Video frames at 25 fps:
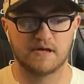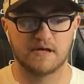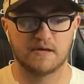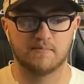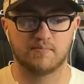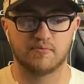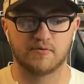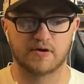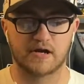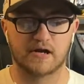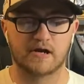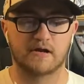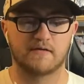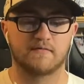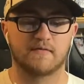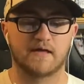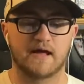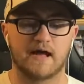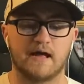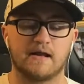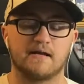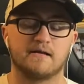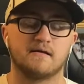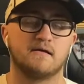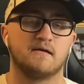bringing
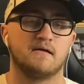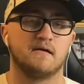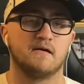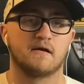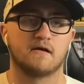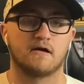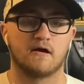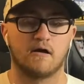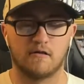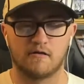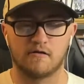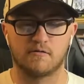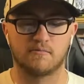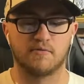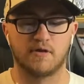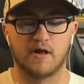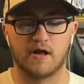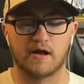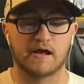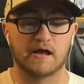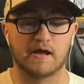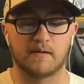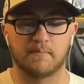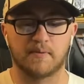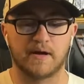that color
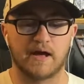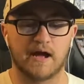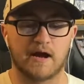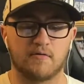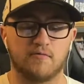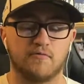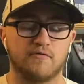blocking back,